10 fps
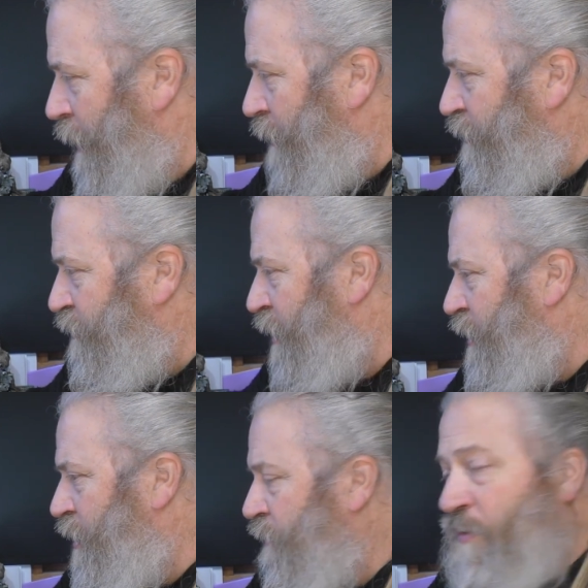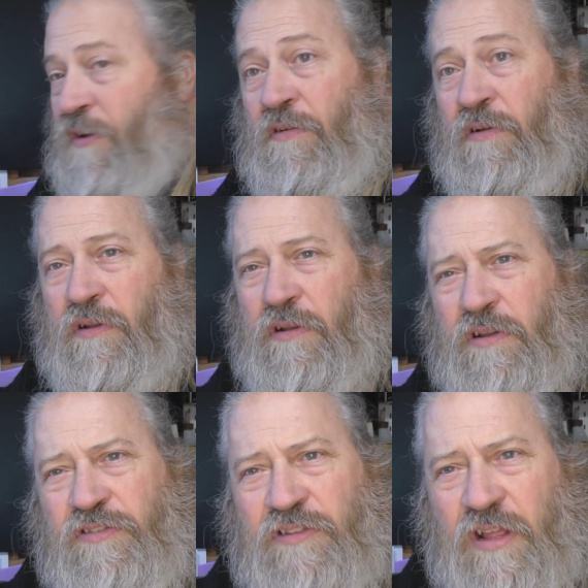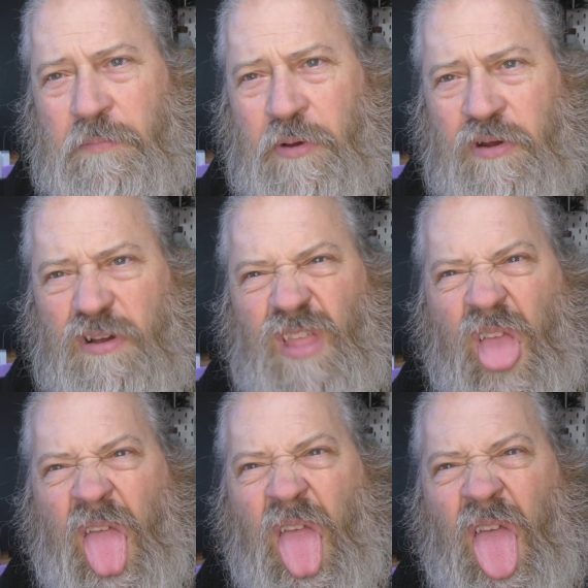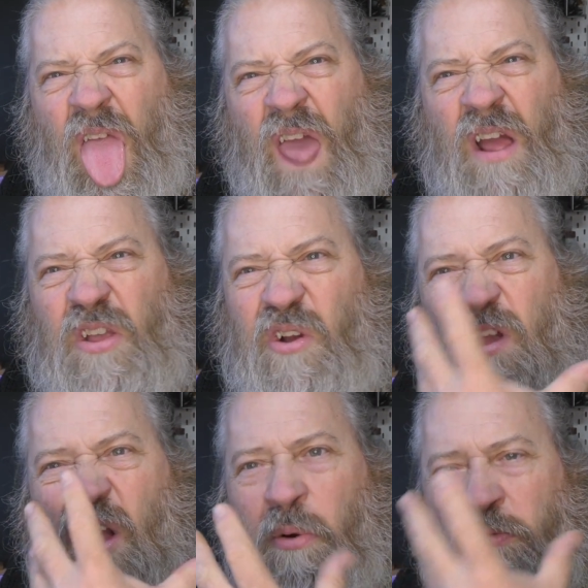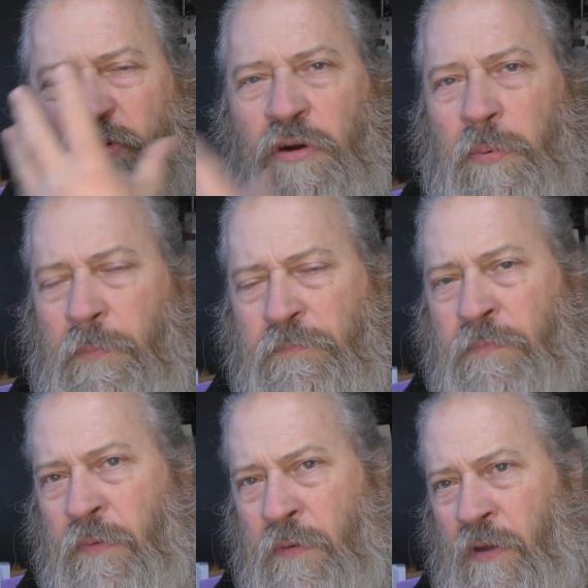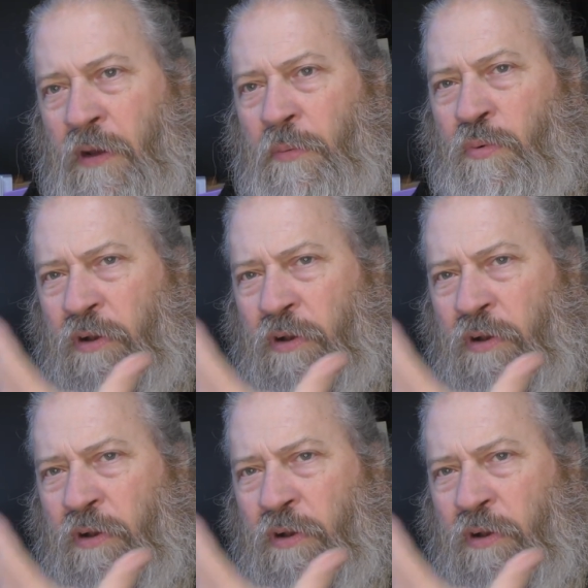around this Saturday afternoon. Look, look, I stay in my eyes. I got cold. It's horrible. Um,